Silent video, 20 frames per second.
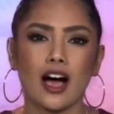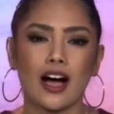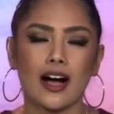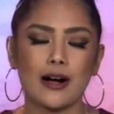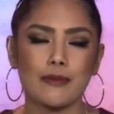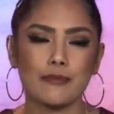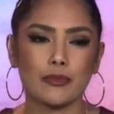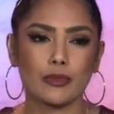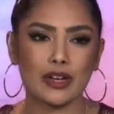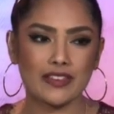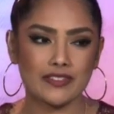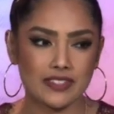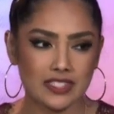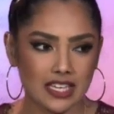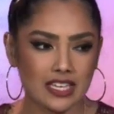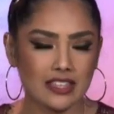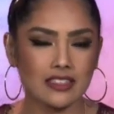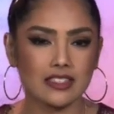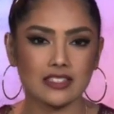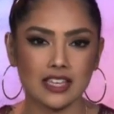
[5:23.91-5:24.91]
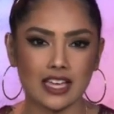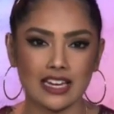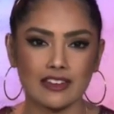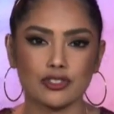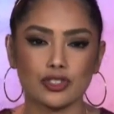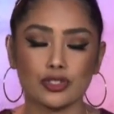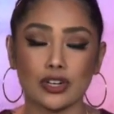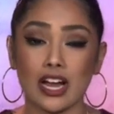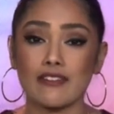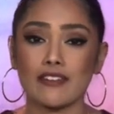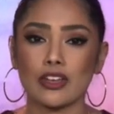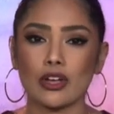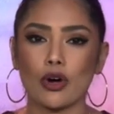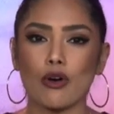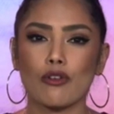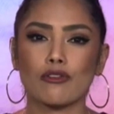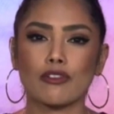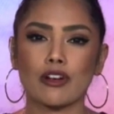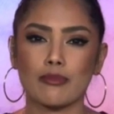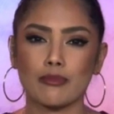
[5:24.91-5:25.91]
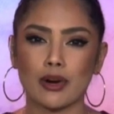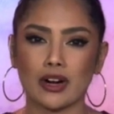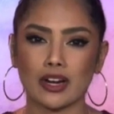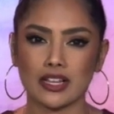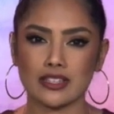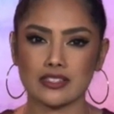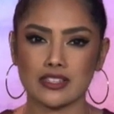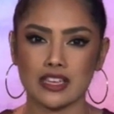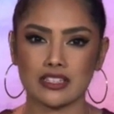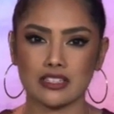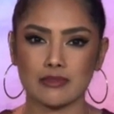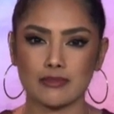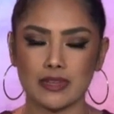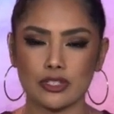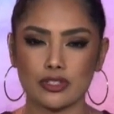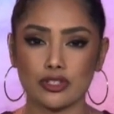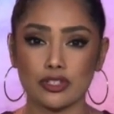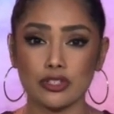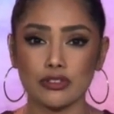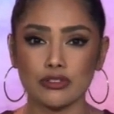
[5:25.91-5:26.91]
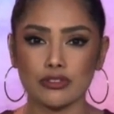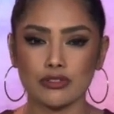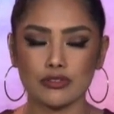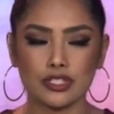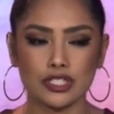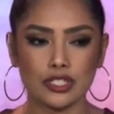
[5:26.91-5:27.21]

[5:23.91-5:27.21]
Um, we've seen this kind of driving overall market sentiment too.